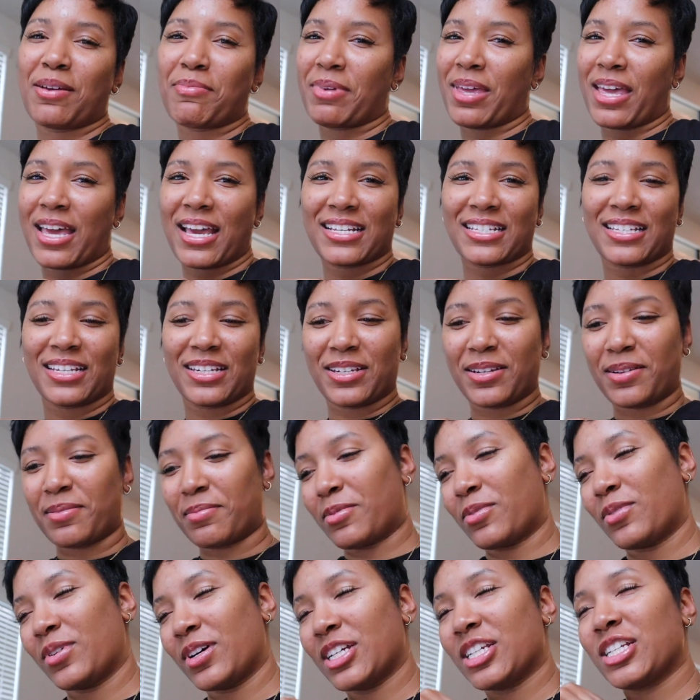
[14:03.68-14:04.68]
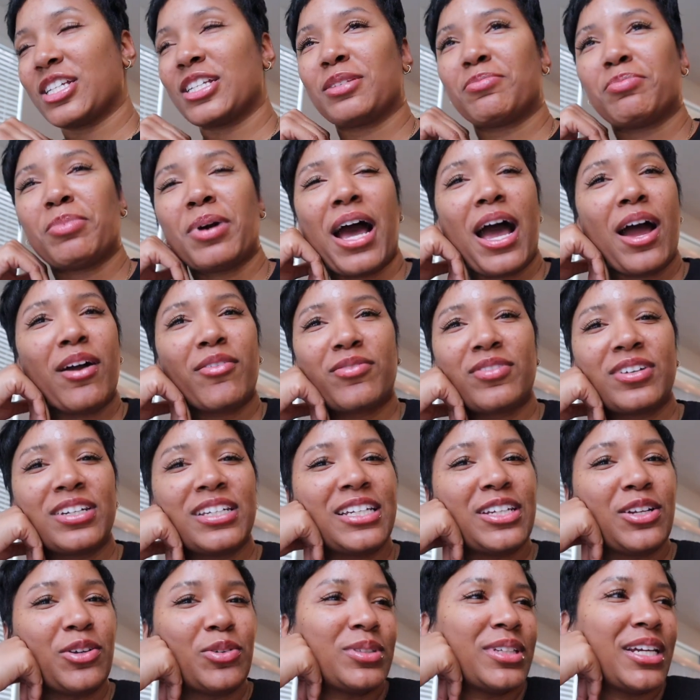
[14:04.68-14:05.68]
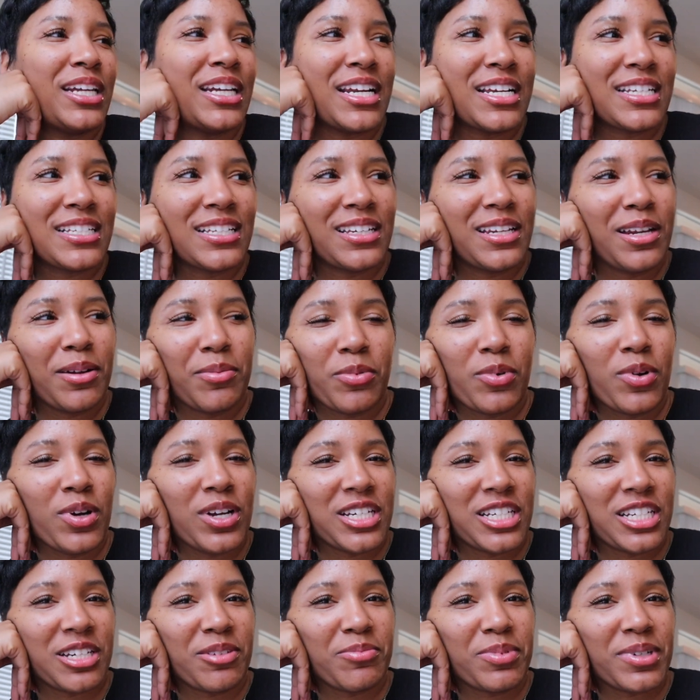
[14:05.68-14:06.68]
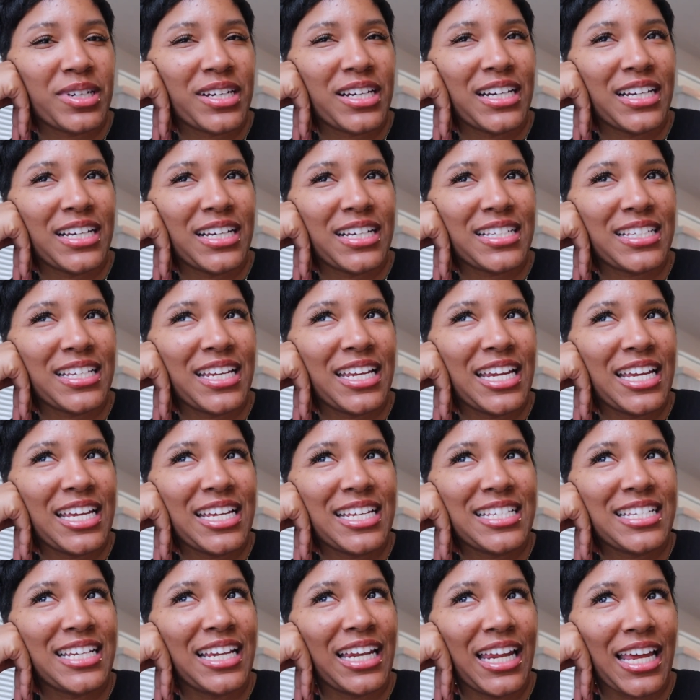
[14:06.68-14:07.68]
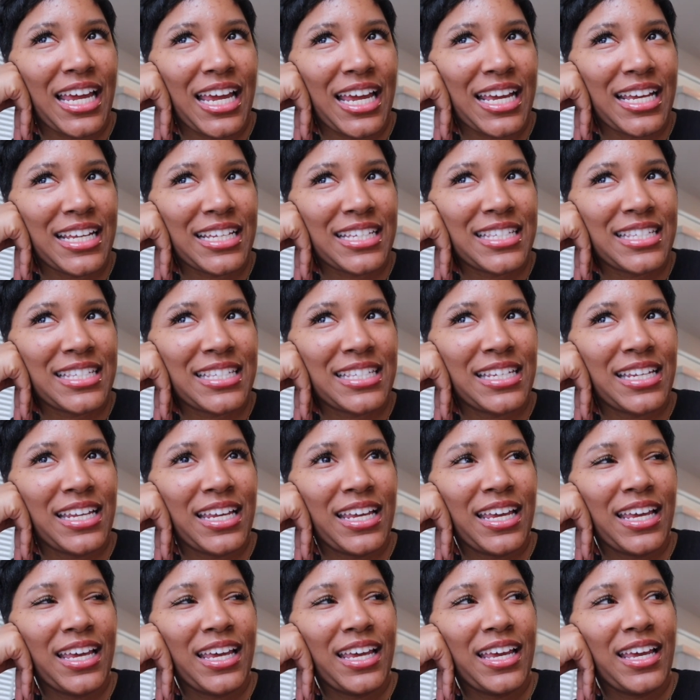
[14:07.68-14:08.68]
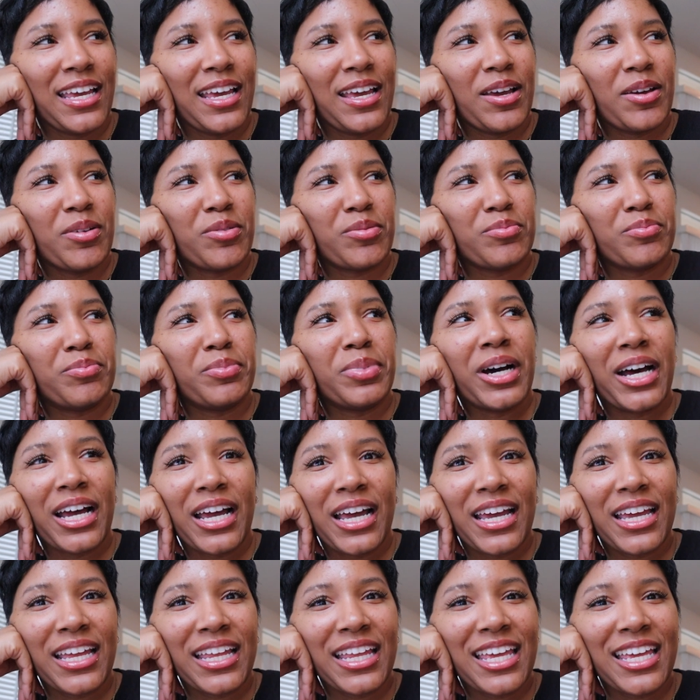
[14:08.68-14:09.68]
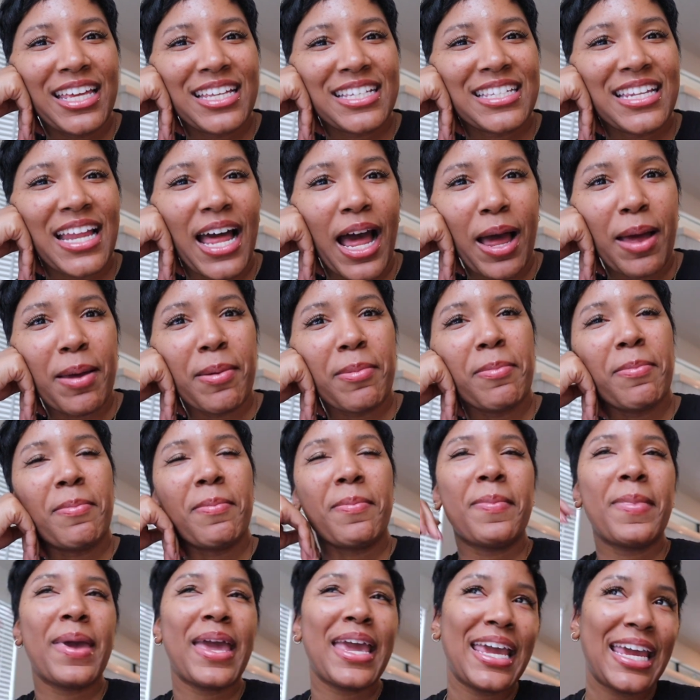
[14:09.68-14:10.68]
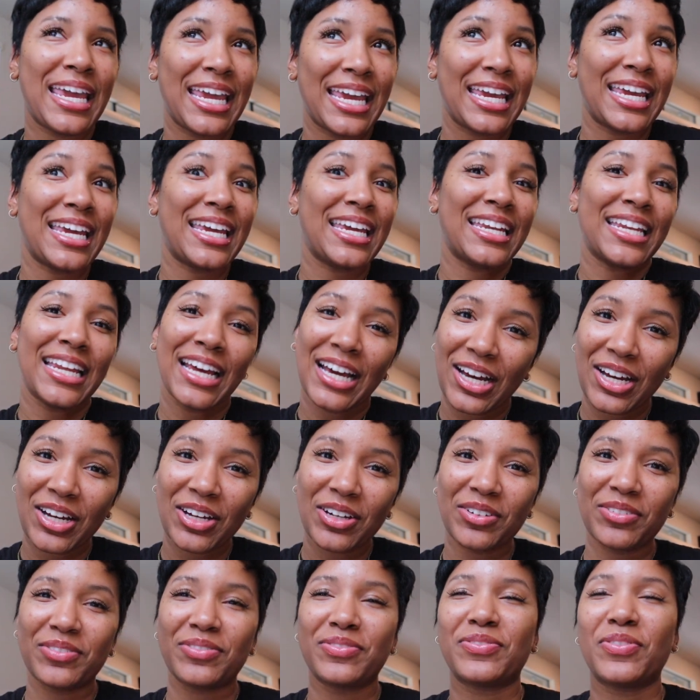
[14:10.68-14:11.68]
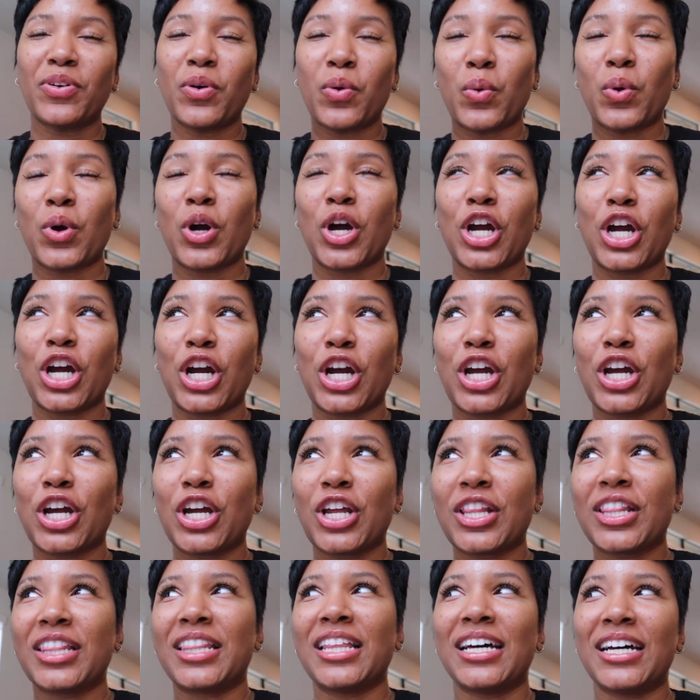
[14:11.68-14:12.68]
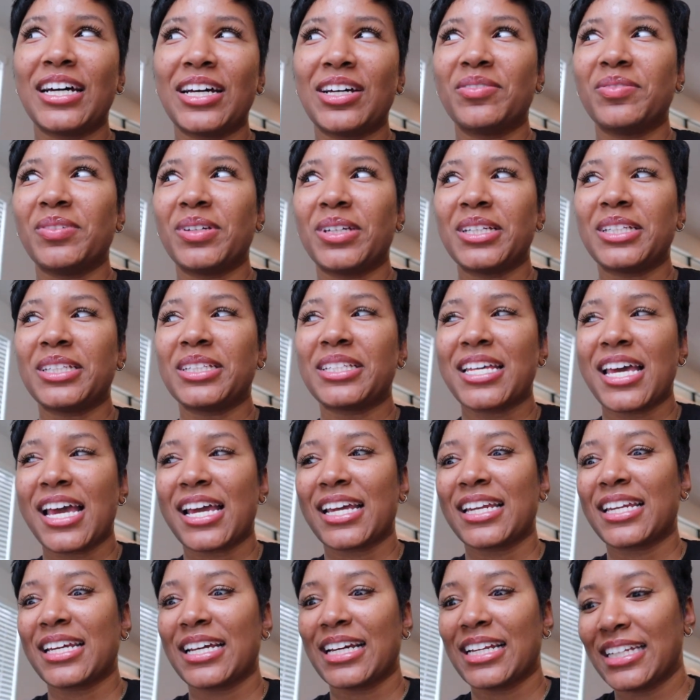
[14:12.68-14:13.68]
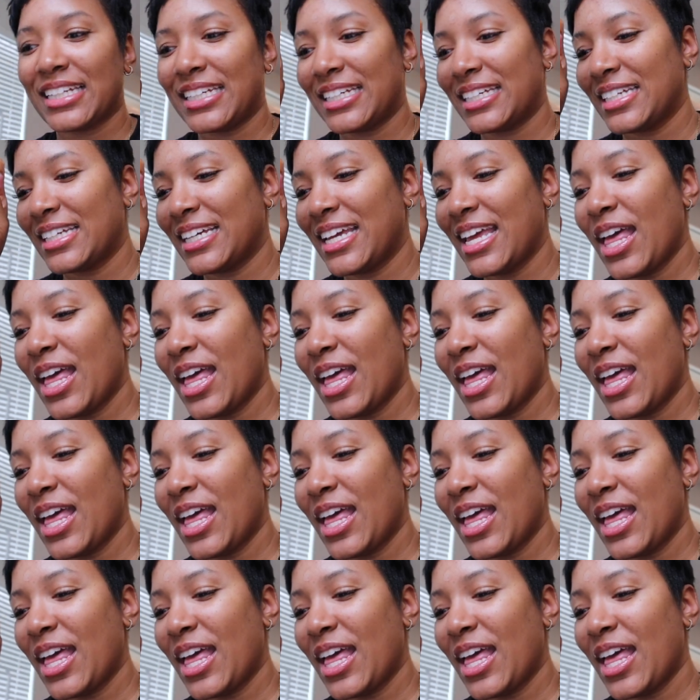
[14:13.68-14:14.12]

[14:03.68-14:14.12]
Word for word: I be asking dumb questions, but I really don't think that's a dumb question because it is glass, but it's not made for the oven technically.